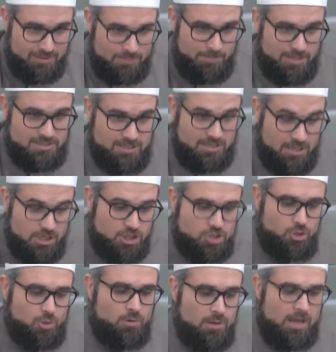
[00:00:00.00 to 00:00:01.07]
But it's an
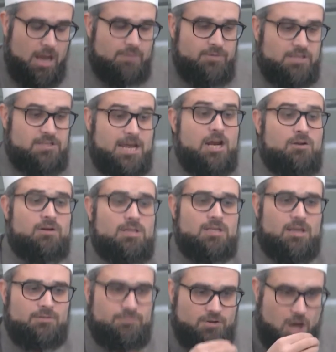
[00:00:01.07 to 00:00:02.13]
issue of integrity,
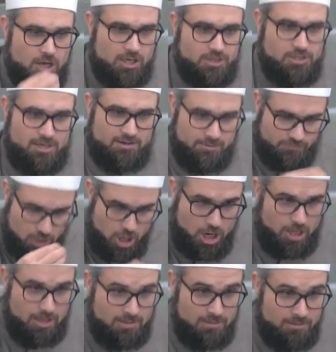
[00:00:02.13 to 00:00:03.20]
of knowledge, and of
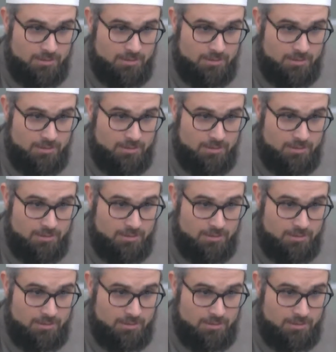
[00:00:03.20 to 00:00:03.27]
law,